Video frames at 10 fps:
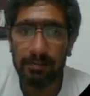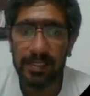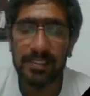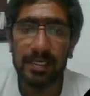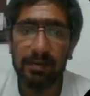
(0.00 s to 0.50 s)

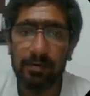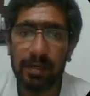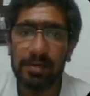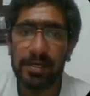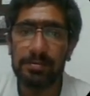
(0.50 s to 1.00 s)
Basically,
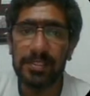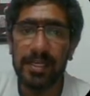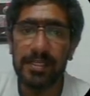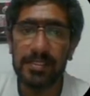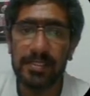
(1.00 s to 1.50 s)
what I'm trying to
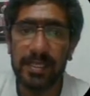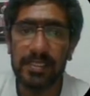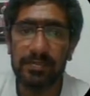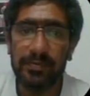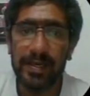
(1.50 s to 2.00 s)
say is
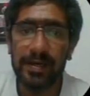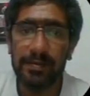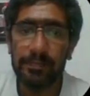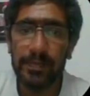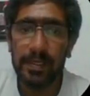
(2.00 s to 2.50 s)
cells
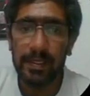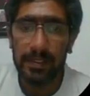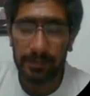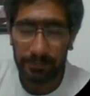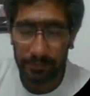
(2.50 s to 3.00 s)

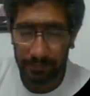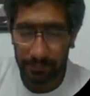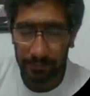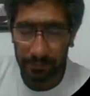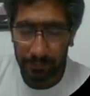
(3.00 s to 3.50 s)

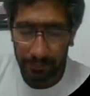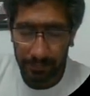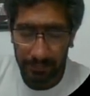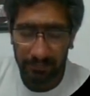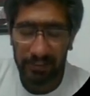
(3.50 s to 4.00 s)

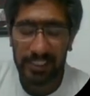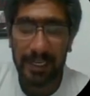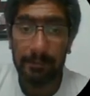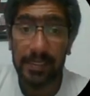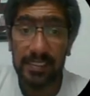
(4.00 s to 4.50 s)
which
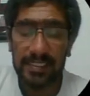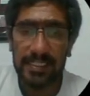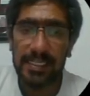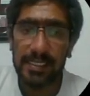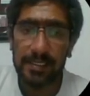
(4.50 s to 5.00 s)
can be
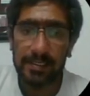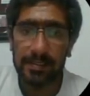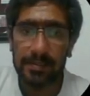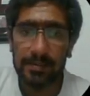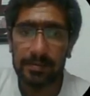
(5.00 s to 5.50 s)
seen
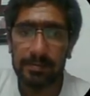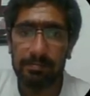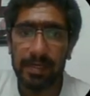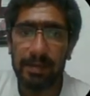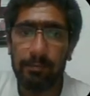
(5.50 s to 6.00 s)

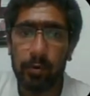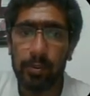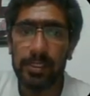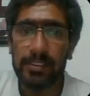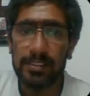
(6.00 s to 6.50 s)
by
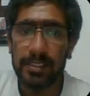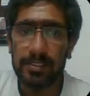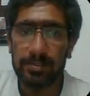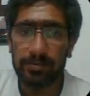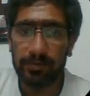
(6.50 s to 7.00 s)
both these
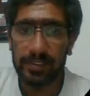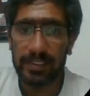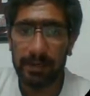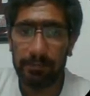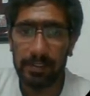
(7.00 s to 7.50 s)
cells. So, for
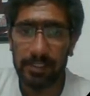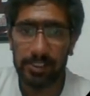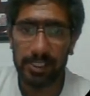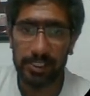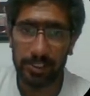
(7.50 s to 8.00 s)
example, the
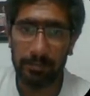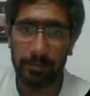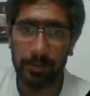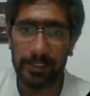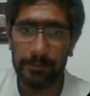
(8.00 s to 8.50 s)
junction
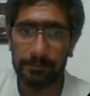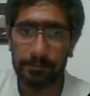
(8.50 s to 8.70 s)
point,